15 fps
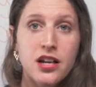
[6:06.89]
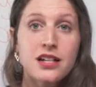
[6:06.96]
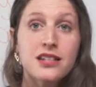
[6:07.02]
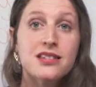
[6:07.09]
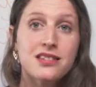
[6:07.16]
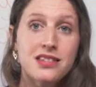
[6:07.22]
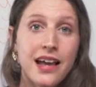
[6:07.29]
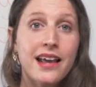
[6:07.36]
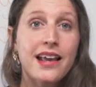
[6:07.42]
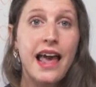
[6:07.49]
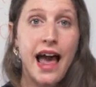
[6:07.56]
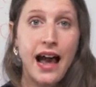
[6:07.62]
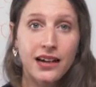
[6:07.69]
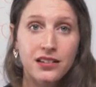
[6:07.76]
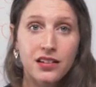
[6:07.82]
staying
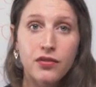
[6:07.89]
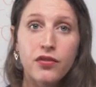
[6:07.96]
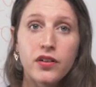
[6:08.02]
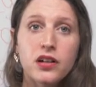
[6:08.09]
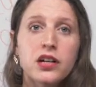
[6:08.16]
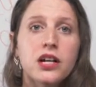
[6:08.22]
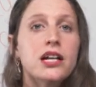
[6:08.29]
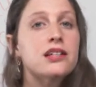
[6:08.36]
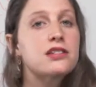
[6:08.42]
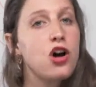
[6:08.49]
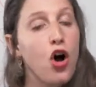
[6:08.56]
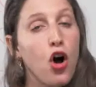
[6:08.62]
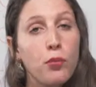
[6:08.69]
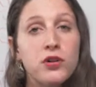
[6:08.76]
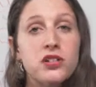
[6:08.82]
active is
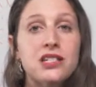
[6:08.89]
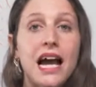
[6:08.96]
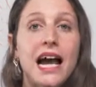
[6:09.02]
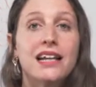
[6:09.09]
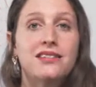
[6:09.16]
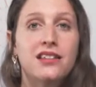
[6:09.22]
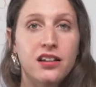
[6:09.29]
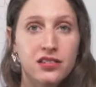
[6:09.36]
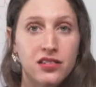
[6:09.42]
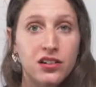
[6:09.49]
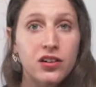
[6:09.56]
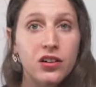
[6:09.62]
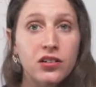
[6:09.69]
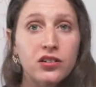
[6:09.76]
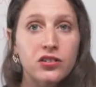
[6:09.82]
almost
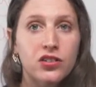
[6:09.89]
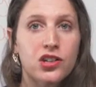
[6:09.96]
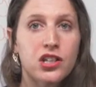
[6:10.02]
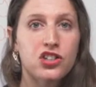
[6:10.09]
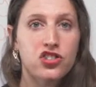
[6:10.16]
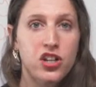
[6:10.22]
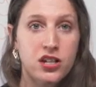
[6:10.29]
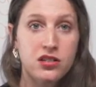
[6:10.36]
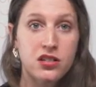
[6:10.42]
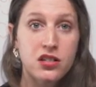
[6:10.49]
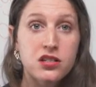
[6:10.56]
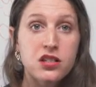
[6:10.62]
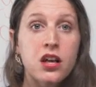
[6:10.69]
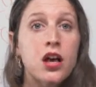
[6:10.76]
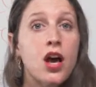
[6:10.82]
identical to the
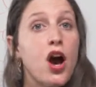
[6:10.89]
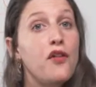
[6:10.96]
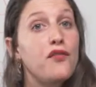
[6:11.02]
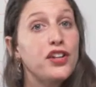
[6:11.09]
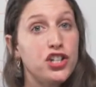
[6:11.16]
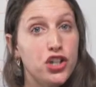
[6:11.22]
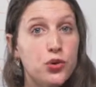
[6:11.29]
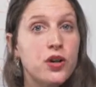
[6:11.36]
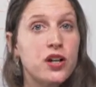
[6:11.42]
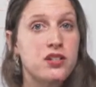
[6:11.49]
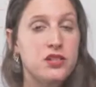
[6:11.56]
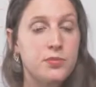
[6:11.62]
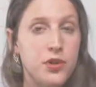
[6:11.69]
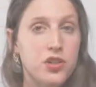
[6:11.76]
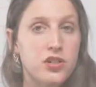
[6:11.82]
chances of a new
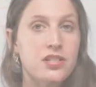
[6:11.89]
customer